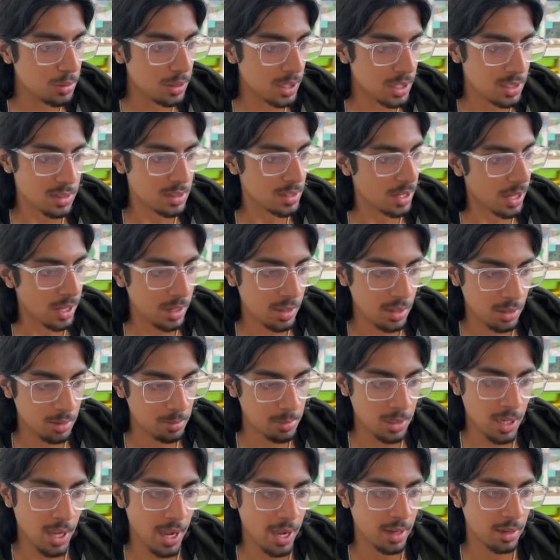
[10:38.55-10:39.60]
it's not gonna
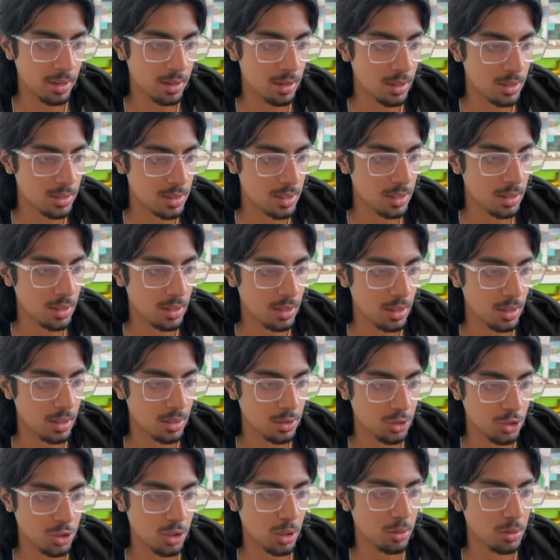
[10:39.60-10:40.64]
be accurate to the
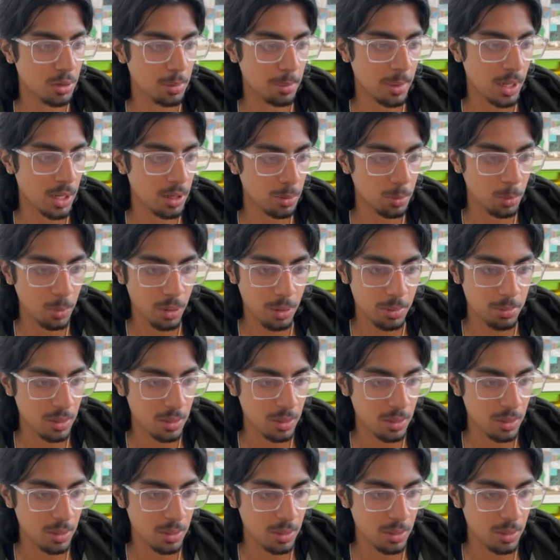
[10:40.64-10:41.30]
show no matter what,